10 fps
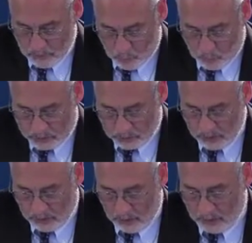which
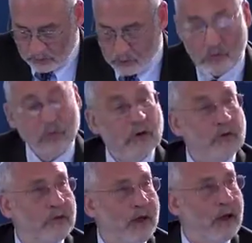argued
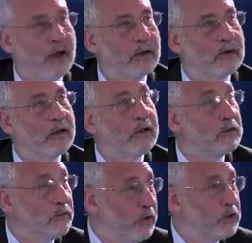that
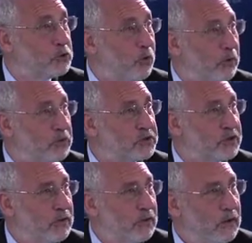individuals
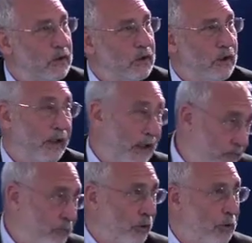and
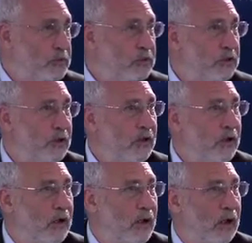firms,
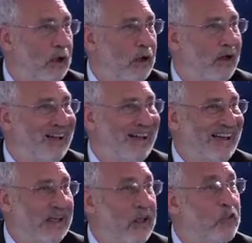
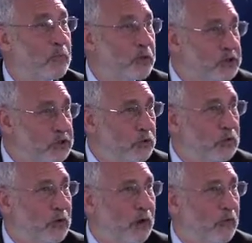in the
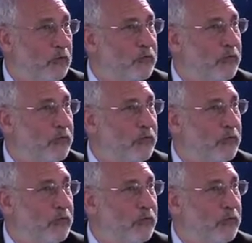pursuit of